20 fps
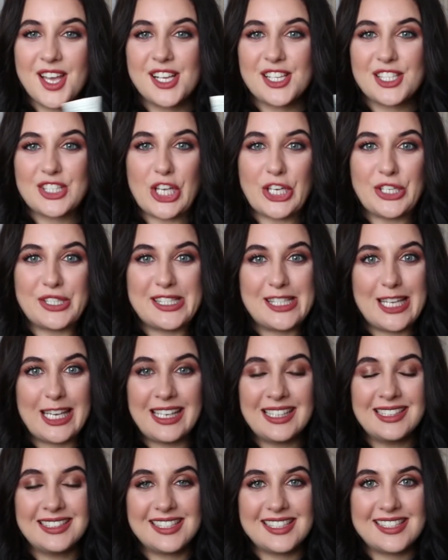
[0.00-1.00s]
So
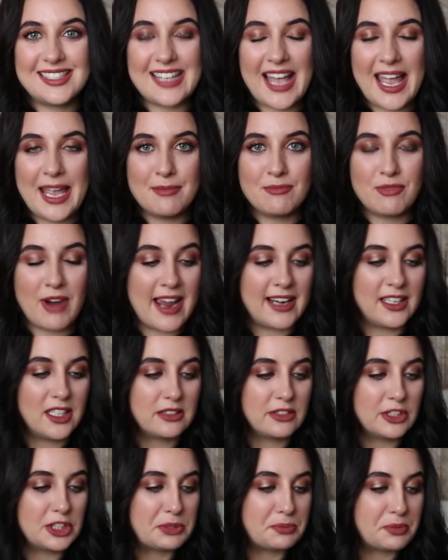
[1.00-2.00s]
sticking to the same brand,
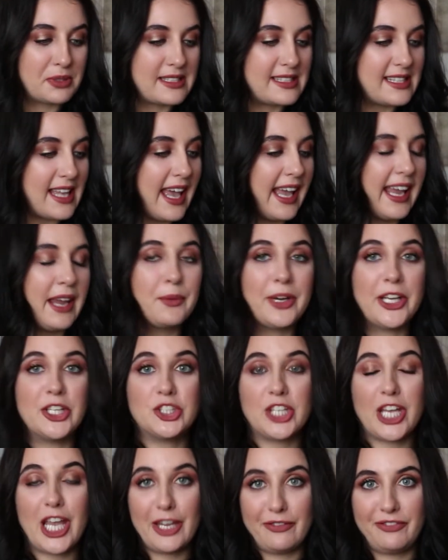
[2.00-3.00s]
La Roche-Posay,
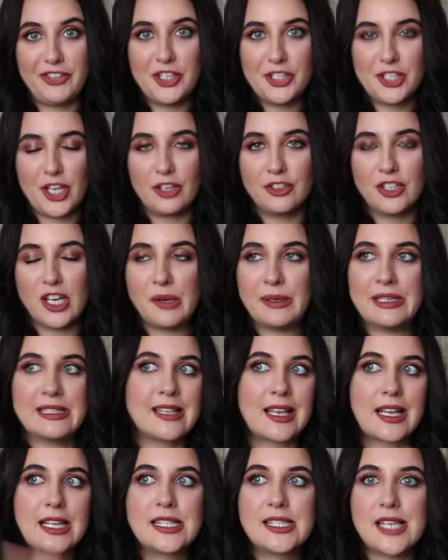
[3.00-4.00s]
which if you don't know, it's
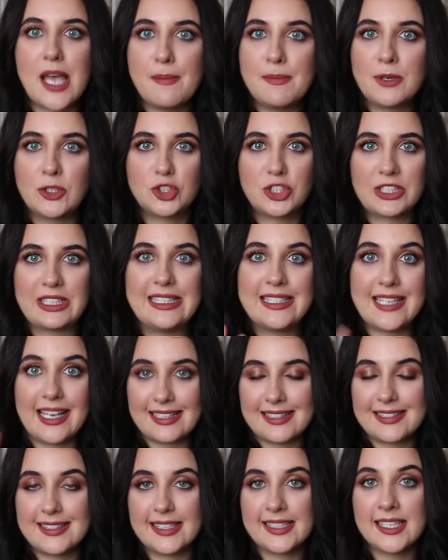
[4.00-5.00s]
like a dermatologically
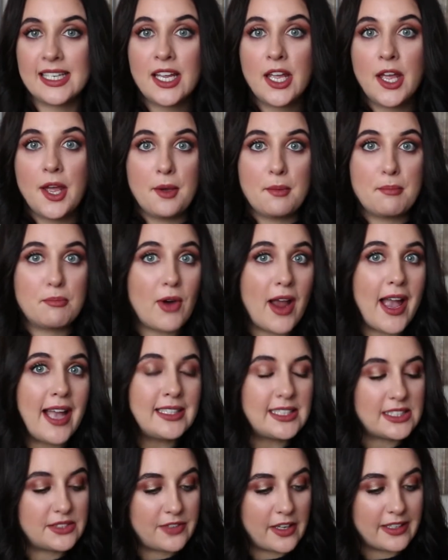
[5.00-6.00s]
tested
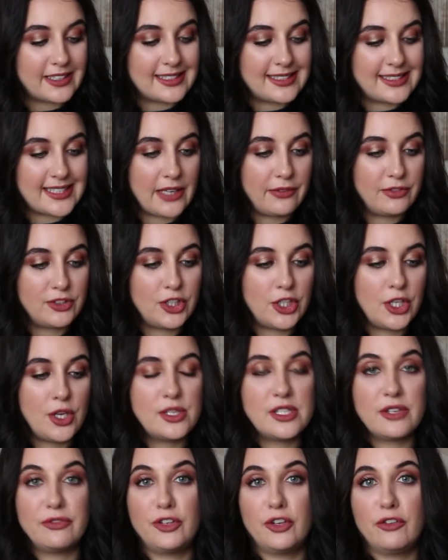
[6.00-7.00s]
brand. It's very safe to
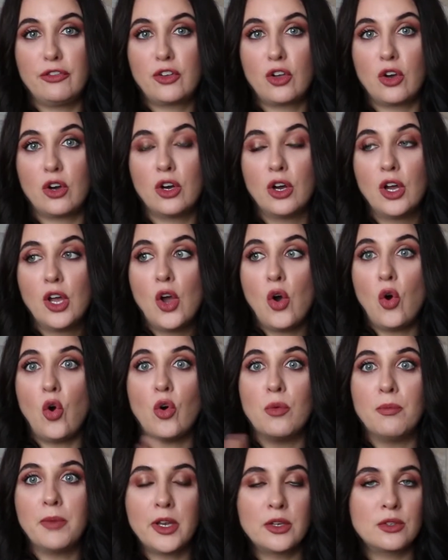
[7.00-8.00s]
use if you've got
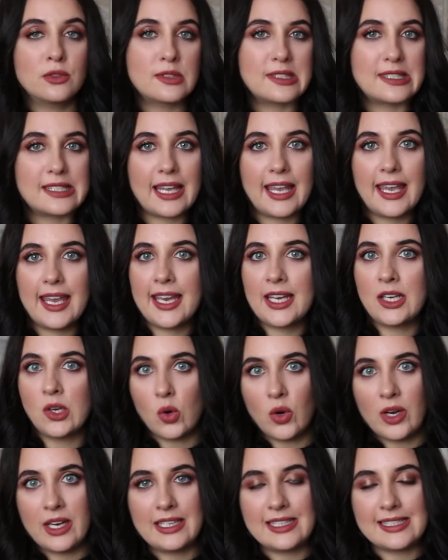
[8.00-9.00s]
hormonal skin,
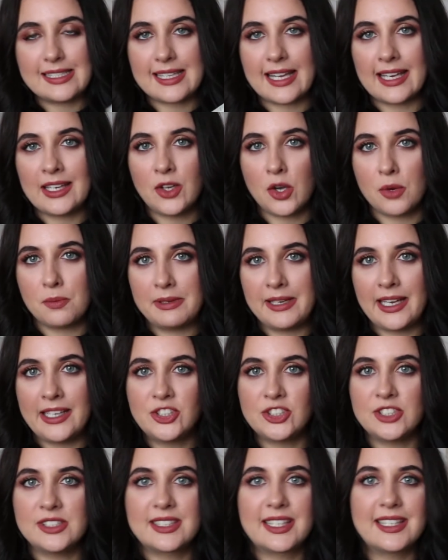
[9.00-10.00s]
oily skin,
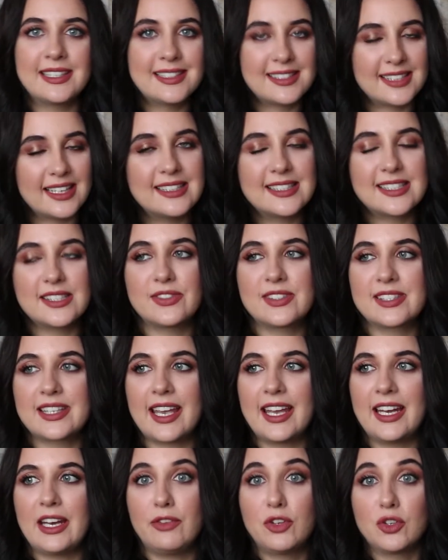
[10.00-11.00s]
combination skin, sensitive
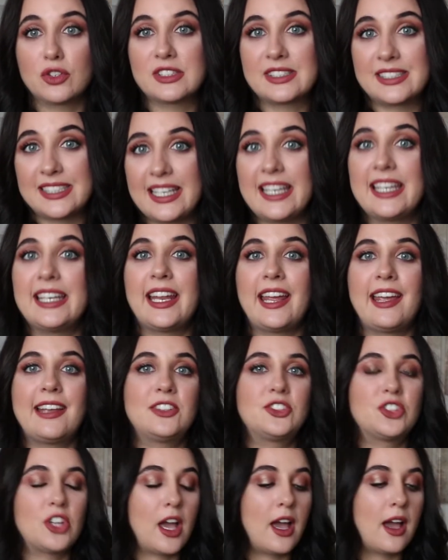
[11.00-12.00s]
skin. If you're a
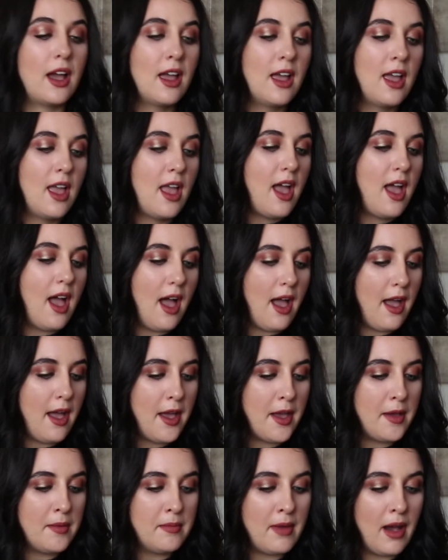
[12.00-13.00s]
teenager,
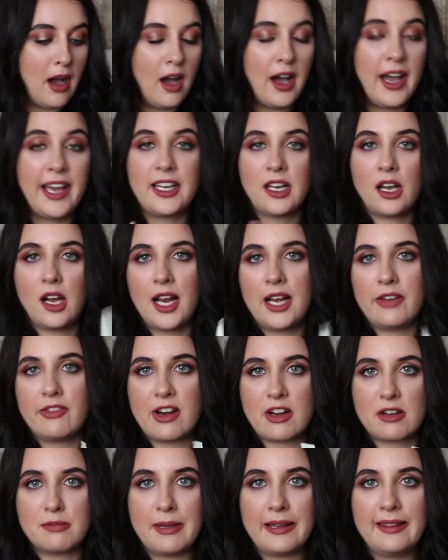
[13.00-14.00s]
I'd highly
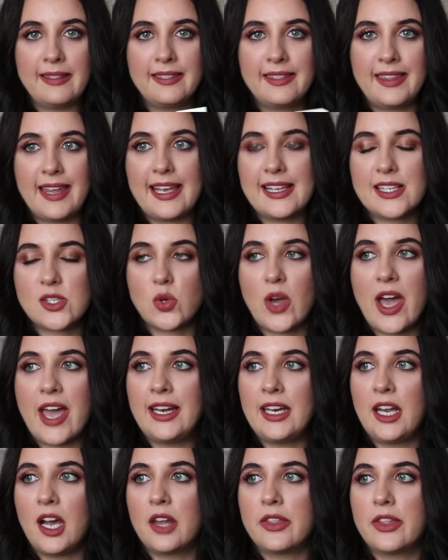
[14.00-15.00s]
recommend this or
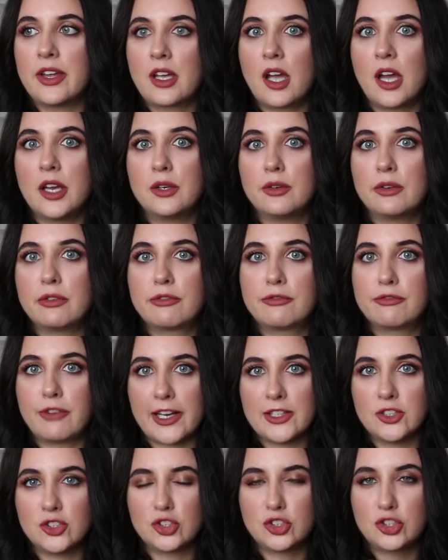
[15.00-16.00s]
any other kind of
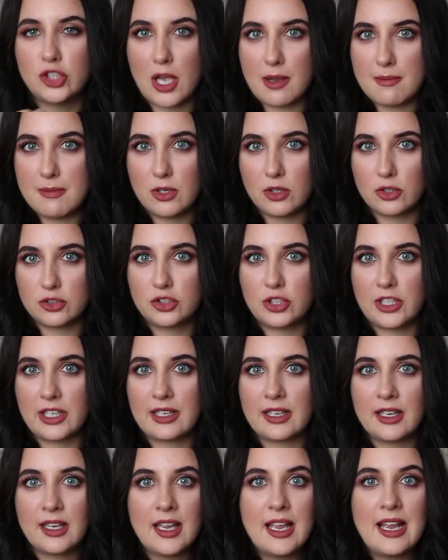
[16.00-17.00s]
French
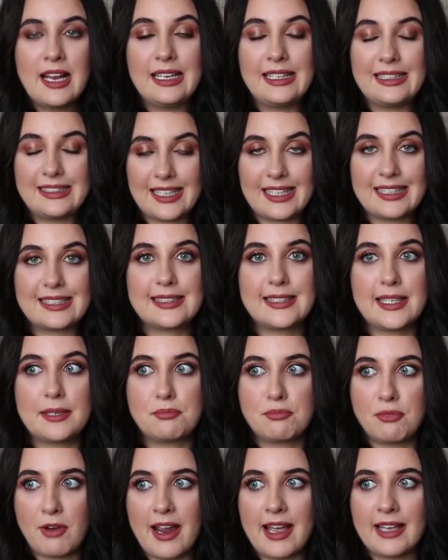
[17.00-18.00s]
dermatologically
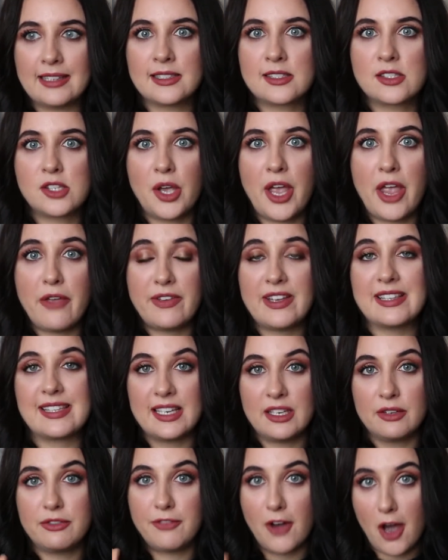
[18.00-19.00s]
tested brand. So if it's
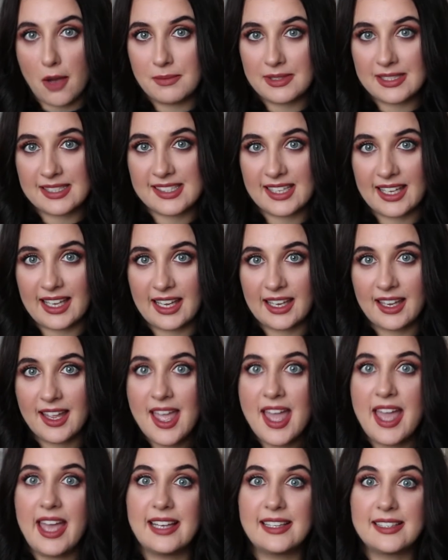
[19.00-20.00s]
in a pharmacy,
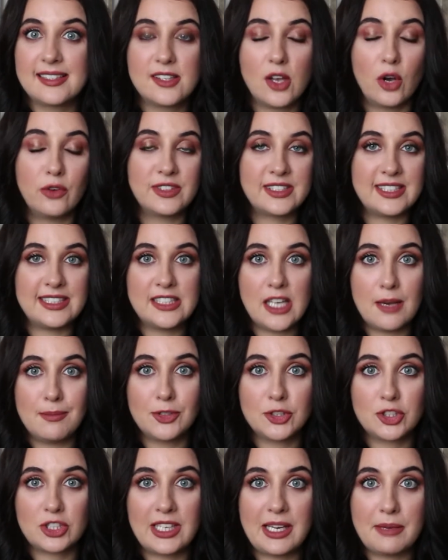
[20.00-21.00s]
it's obviously
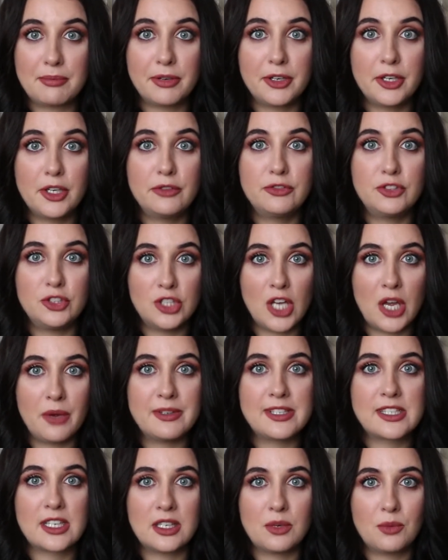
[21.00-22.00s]
dermatologically approved, you know
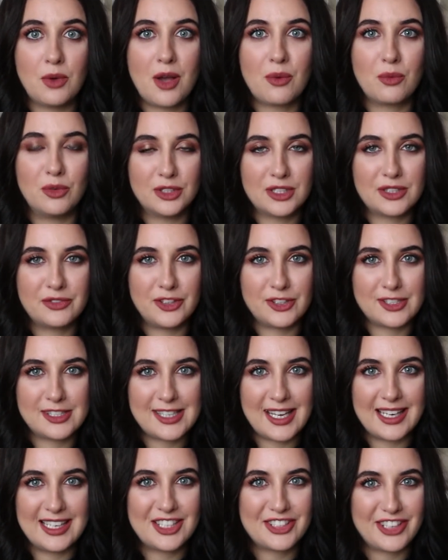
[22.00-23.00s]
it's going to work wonders for your
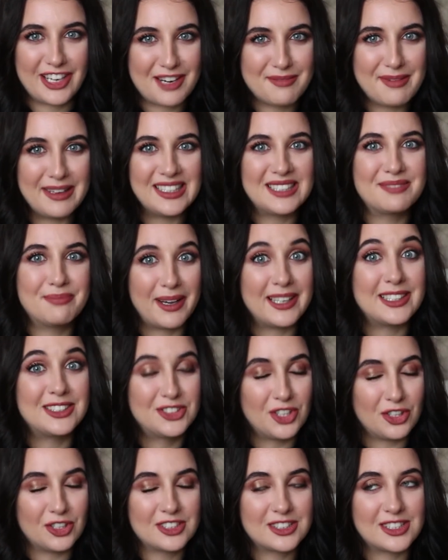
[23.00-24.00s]
skin. It's recommended by
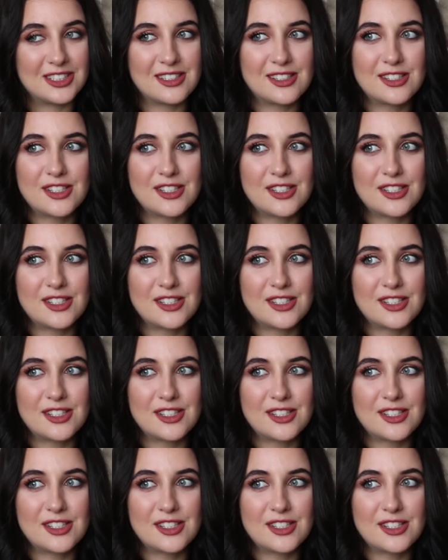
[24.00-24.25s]
doctors.